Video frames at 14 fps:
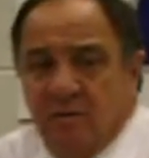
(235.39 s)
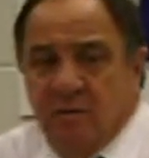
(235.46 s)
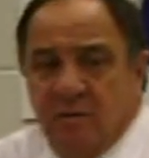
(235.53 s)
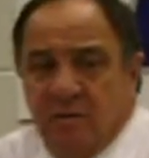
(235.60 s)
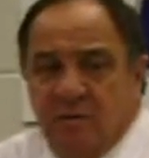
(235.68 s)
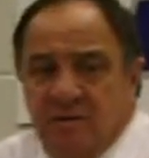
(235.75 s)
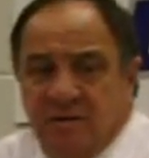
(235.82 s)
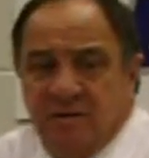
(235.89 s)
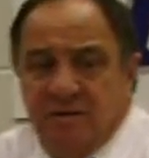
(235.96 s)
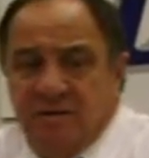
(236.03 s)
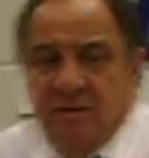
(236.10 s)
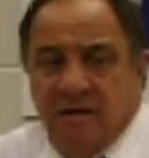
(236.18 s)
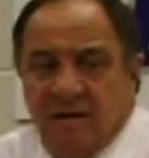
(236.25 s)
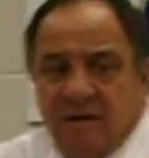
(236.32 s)
We were
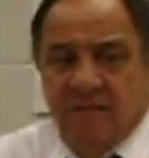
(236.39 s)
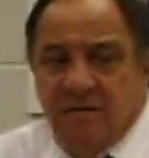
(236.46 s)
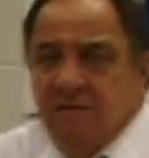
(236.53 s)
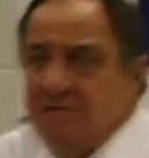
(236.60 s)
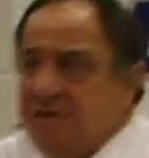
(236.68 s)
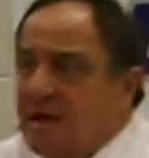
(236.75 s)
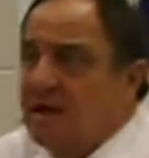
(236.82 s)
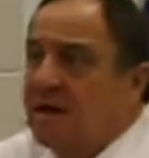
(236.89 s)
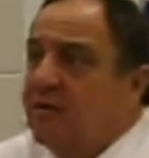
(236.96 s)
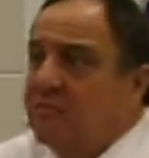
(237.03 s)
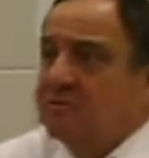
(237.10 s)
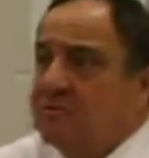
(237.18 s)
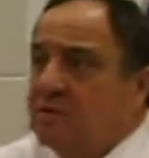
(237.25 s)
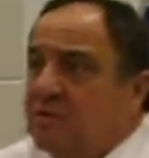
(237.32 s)
losing that
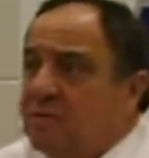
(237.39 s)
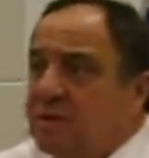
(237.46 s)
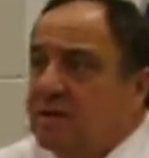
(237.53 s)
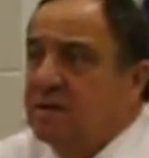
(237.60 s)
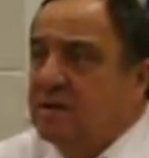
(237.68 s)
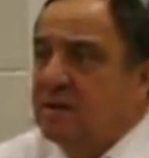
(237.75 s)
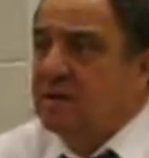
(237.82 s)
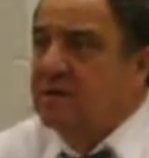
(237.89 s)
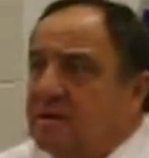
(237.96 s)
coverage a little bit, and,